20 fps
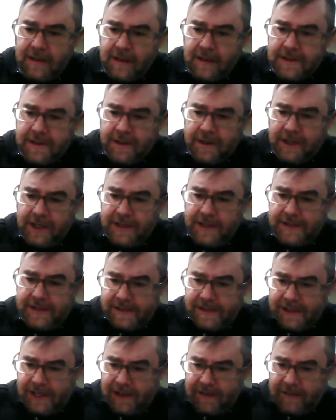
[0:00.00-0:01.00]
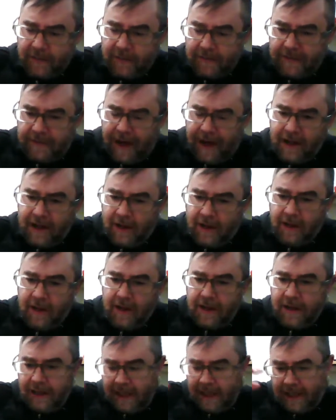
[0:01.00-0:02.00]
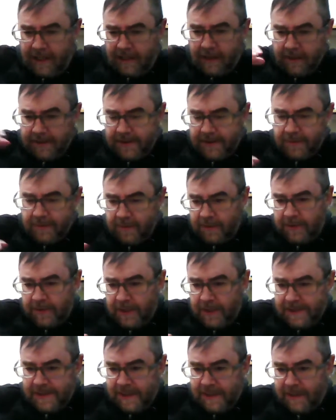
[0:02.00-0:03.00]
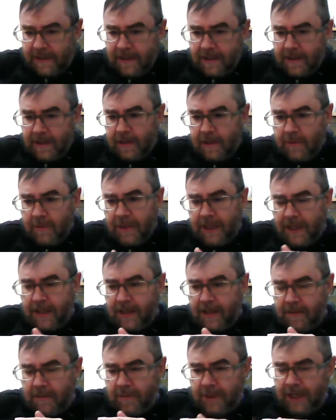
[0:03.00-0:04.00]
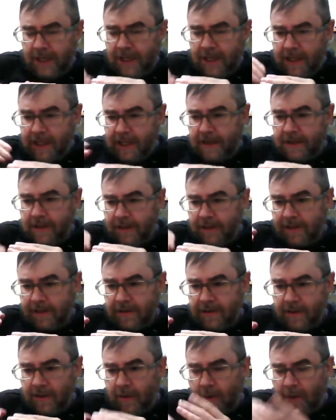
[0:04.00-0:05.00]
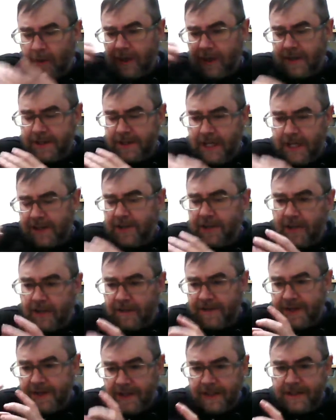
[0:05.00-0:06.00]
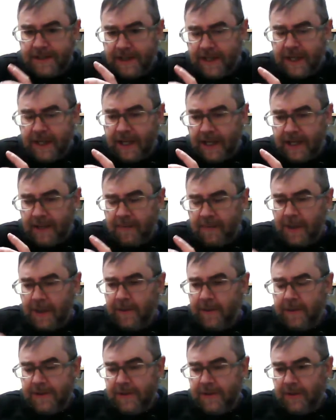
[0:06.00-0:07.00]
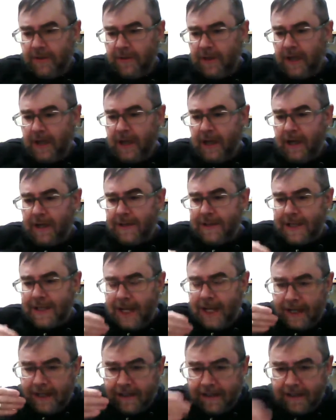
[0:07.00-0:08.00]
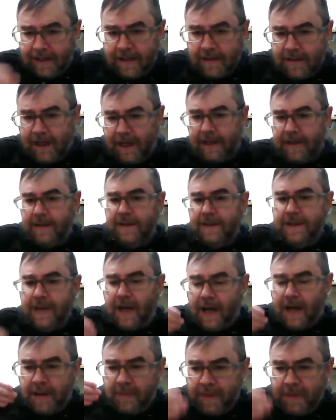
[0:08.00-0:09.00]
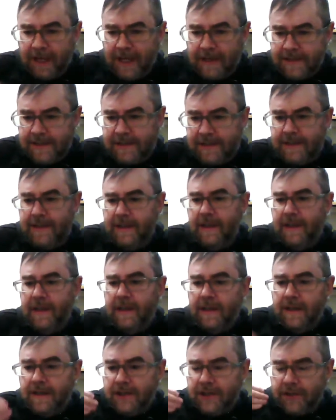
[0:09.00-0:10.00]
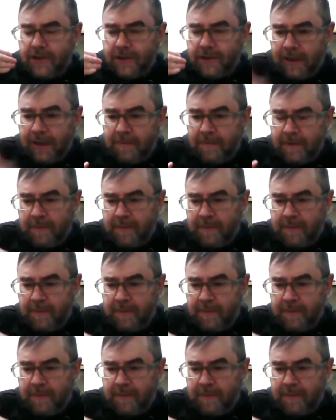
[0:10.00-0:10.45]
So it needs, instead of a file and it goes through and does it, we need to get the organization of CNTK to be able to take like time-based streamed